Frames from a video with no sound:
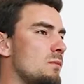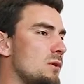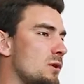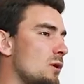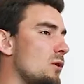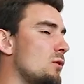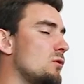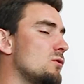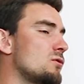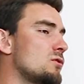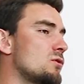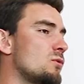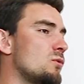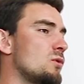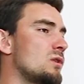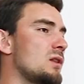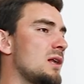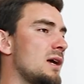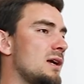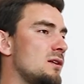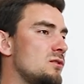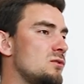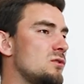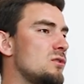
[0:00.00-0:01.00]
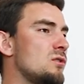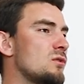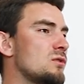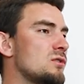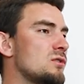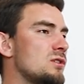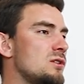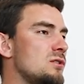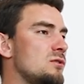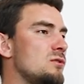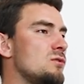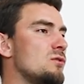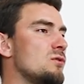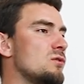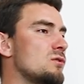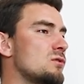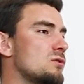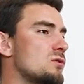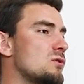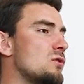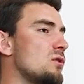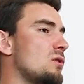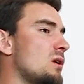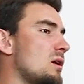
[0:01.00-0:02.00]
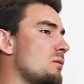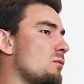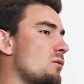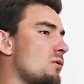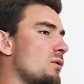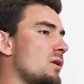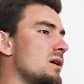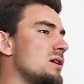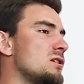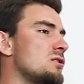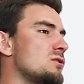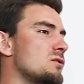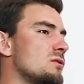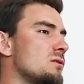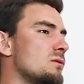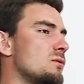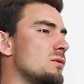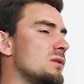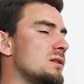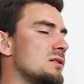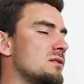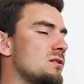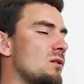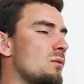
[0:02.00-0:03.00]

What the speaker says: but also would like to continue those collaboration with